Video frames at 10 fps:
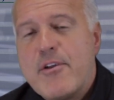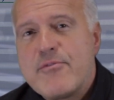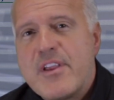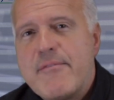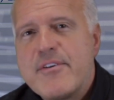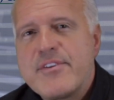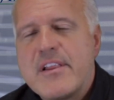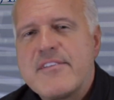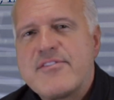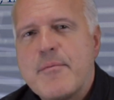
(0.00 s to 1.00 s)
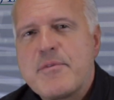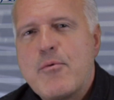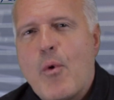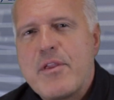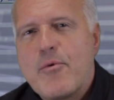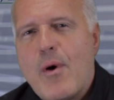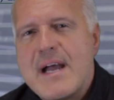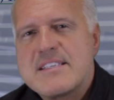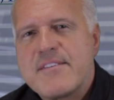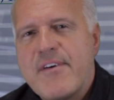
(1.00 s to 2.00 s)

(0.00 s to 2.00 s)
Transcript: those levels unless something weather-wise